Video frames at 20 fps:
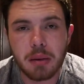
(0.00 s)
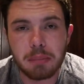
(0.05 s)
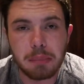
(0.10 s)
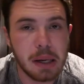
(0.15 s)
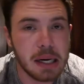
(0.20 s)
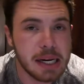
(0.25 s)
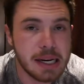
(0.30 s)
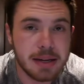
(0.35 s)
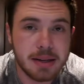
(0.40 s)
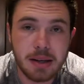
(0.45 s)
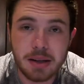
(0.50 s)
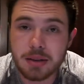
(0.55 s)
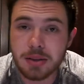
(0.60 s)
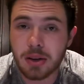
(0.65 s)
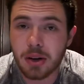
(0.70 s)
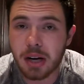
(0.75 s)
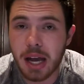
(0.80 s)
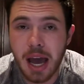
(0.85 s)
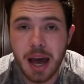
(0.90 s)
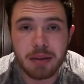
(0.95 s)
Money does
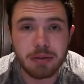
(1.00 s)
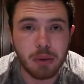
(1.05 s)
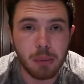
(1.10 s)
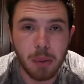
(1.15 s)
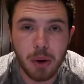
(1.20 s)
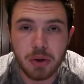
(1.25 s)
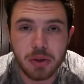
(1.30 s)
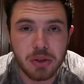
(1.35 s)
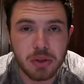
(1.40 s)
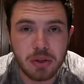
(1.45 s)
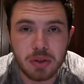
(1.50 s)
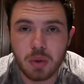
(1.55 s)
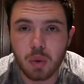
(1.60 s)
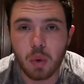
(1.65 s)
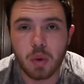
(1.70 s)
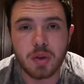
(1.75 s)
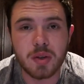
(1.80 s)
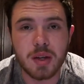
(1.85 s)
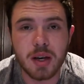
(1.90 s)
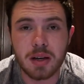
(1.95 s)
not have emotion
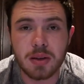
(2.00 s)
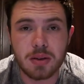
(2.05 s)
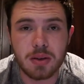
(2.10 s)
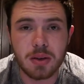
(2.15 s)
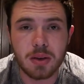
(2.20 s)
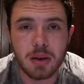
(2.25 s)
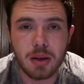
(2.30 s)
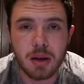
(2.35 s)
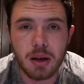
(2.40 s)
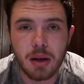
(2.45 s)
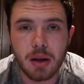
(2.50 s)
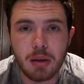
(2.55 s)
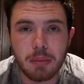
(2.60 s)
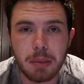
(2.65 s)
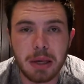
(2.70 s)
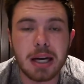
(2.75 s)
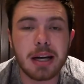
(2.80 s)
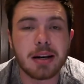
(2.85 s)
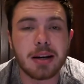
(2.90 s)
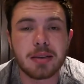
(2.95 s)
towards us. Money